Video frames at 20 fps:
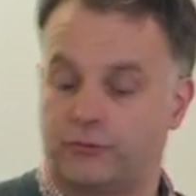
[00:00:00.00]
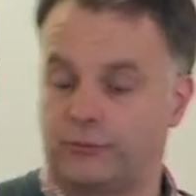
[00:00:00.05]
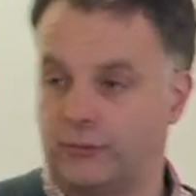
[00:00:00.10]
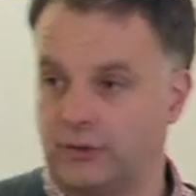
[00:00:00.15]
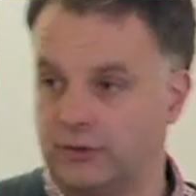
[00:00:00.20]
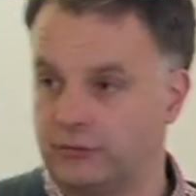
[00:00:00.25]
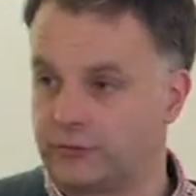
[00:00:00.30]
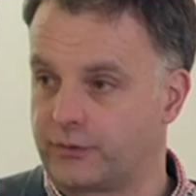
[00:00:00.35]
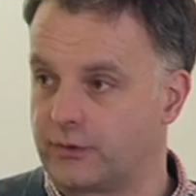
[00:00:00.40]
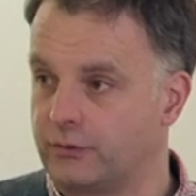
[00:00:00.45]
for
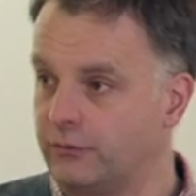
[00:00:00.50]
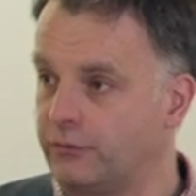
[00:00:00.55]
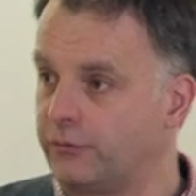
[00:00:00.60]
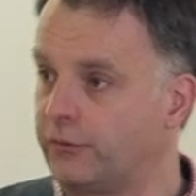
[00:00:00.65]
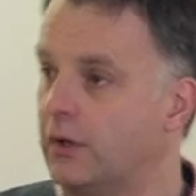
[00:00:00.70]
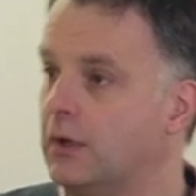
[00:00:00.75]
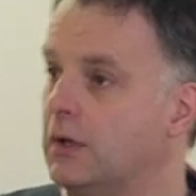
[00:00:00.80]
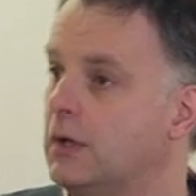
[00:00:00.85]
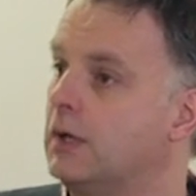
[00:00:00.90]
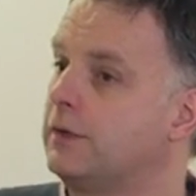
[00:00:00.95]
instance,
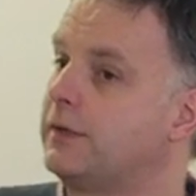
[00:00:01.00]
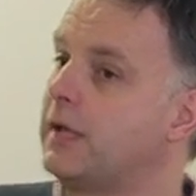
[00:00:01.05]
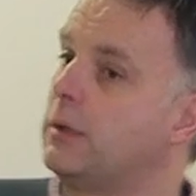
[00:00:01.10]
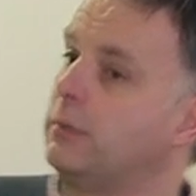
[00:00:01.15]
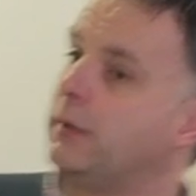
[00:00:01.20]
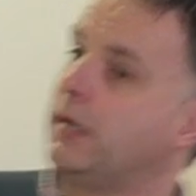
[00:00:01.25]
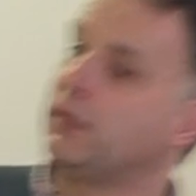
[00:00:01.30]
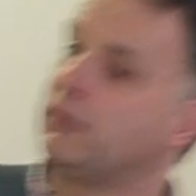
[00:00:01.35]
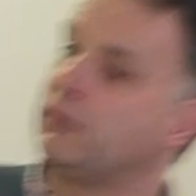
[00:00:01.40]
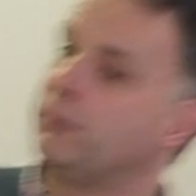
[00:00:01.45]
they
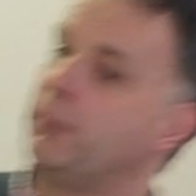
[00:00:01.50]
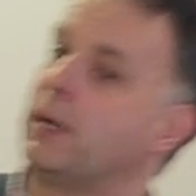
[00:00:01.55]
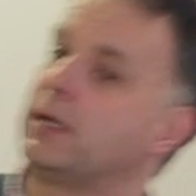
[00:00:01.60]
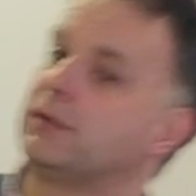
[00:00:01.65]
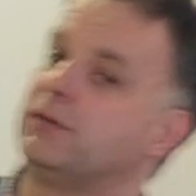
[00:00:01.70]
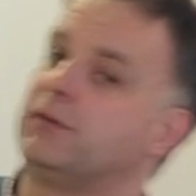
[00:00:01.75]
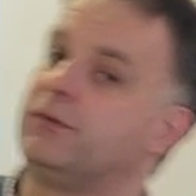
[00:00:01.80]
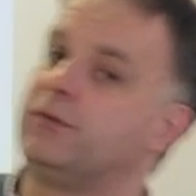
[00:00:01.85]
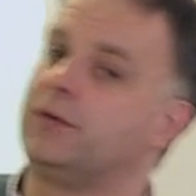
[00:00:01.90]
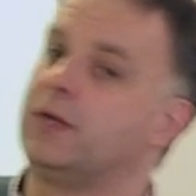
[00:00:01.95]
would expect
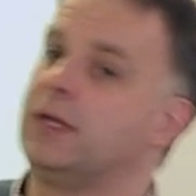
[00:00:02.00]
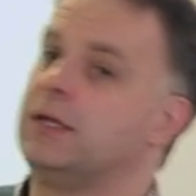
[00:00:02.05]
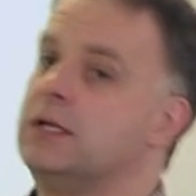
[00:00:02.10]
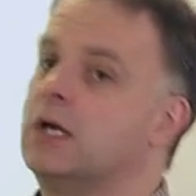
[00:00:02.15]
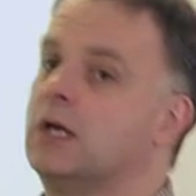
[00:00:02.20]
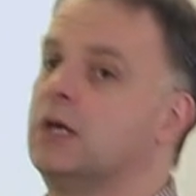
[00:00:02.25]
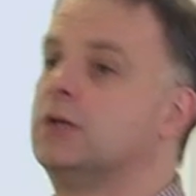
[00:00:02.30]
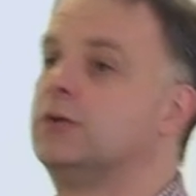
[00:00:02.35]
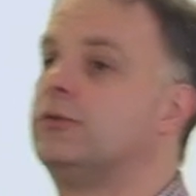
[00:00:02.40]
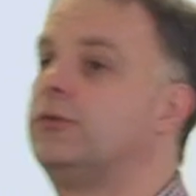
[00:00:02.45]
to see
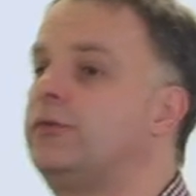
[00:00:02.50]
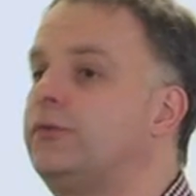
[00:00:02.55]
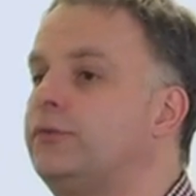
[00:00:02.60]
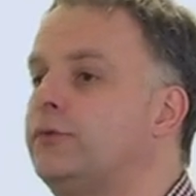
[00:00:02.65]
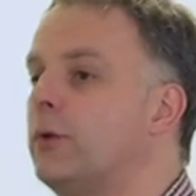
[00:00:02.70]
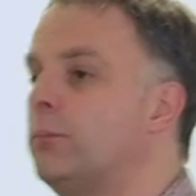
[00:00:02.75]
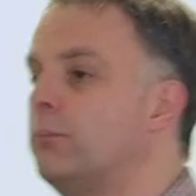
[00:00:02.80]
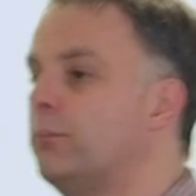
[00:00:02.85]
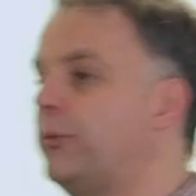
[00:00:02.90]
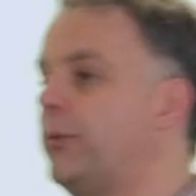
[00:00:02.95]

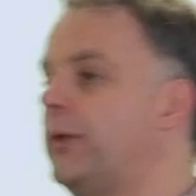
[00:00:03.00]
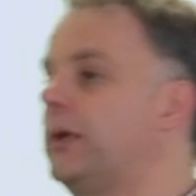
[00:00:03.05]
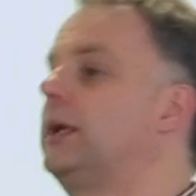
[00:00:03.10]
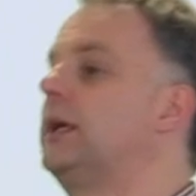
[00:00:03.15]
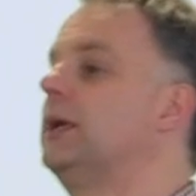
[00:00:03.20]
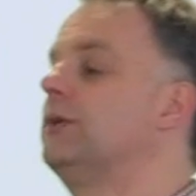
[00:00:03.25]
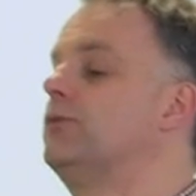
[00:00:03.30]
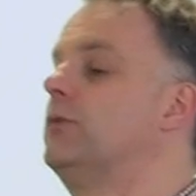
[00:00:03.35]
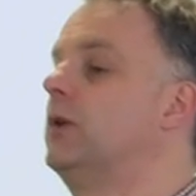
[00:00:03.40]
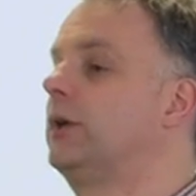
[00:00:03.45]
something
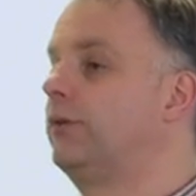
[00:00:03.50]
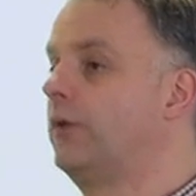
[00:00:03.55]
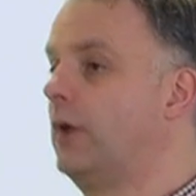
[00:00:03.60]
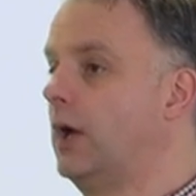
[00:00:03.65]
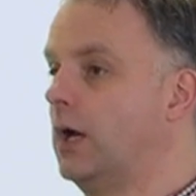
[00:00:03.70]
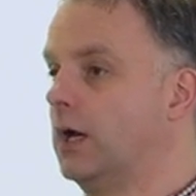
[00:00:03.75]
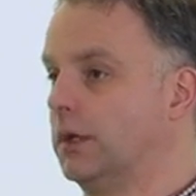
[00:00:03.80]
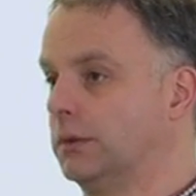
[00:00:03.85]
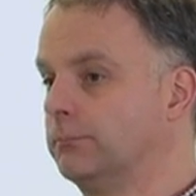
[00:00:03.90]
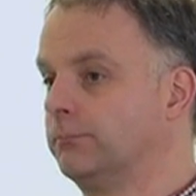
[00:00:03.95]
in
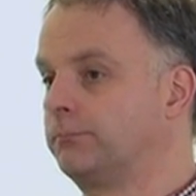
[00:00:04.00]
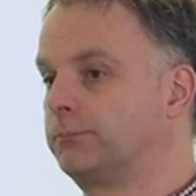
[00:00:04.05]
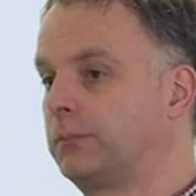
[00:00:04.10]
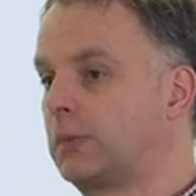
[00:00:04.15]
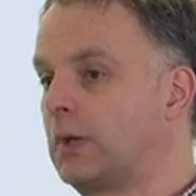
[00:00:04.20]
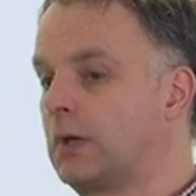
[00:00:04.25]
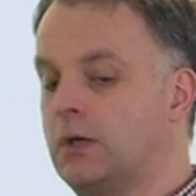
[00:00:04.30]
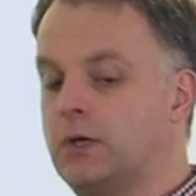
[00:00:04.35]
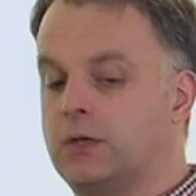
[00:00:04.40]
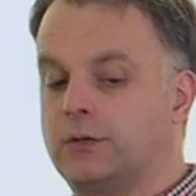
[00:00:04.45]
return.
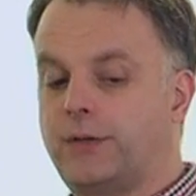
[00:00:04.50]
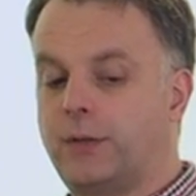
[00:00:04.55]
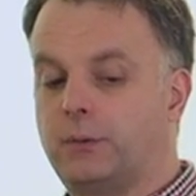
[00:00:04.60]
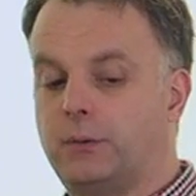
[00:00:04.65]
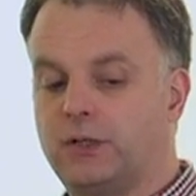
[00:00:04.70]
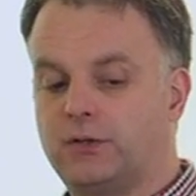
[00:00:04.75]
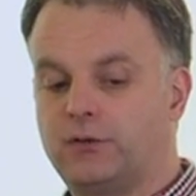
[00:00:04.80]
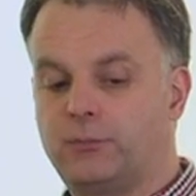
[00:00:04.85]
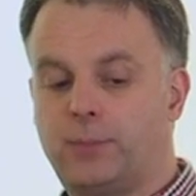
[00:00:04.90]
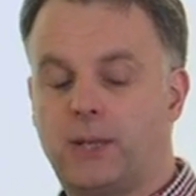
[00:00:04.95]
They
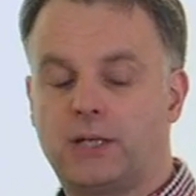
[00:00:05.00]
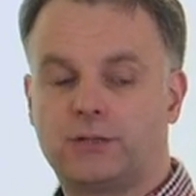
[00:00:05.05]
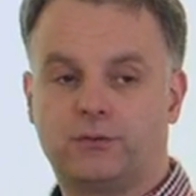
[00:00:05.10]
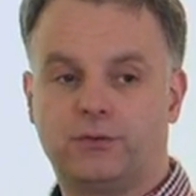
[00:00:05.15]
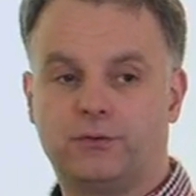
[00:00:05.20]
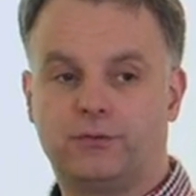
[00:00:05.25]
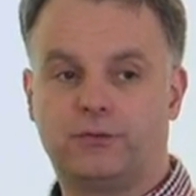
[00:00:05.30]
would expect to